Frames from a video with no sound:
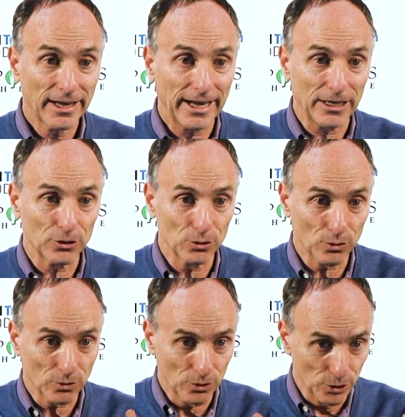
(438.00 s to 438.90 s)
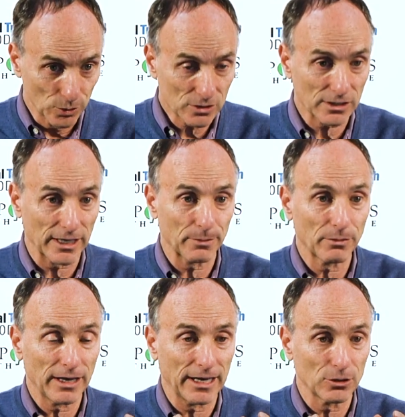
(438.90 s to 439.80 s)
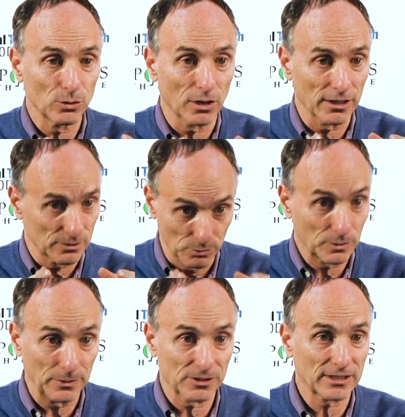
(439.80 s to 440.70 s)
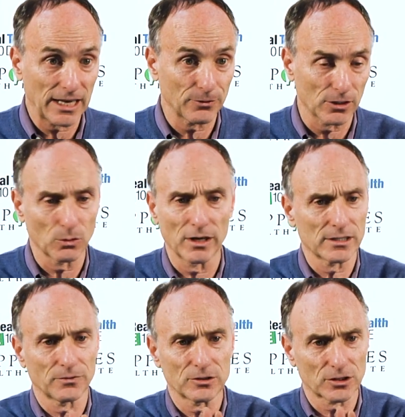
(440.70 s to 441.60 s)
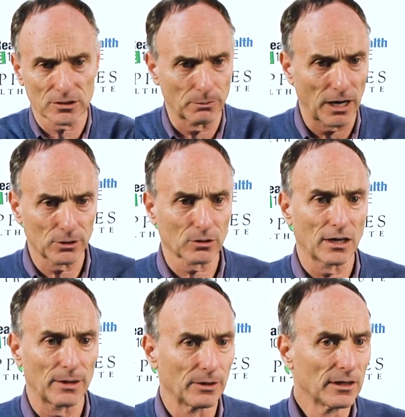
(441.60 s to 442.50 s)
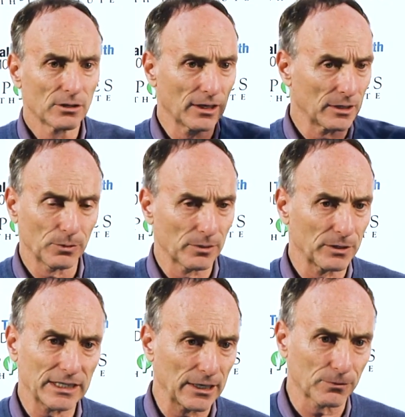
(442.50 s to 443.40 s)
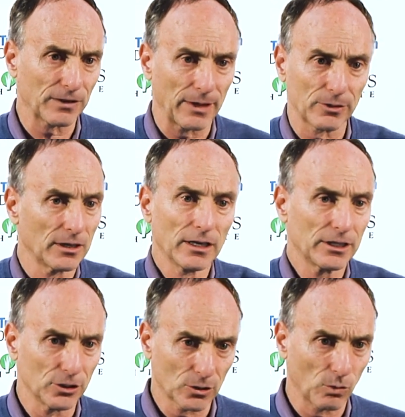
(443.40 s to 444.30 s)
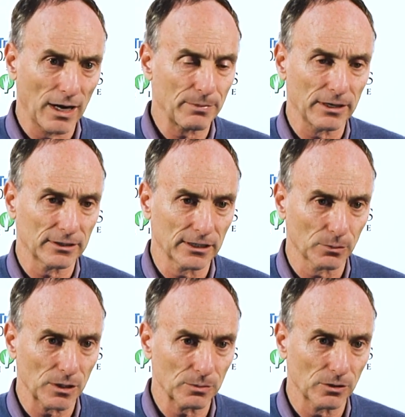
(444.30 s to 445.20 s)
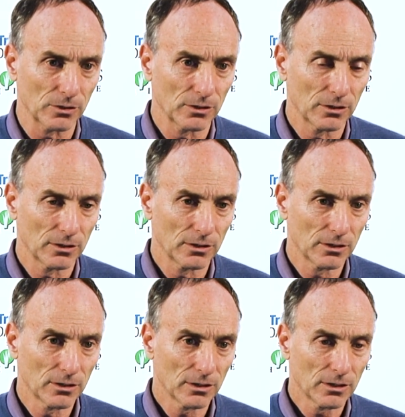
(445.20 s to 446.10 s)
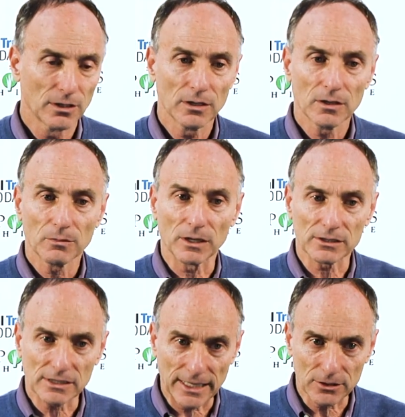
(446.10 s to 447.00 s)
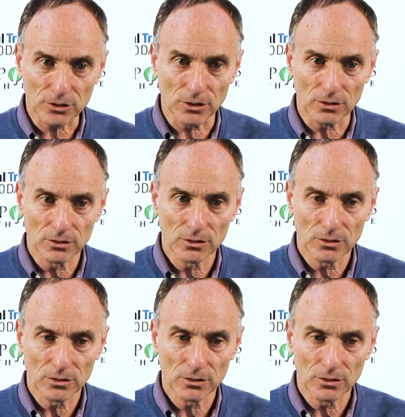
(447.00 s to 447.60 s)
and you use them and you are, become the savior. Otherwise, if it's just a monocrop, you end up with a potato famine and you can wipe out and kill people. Monsanto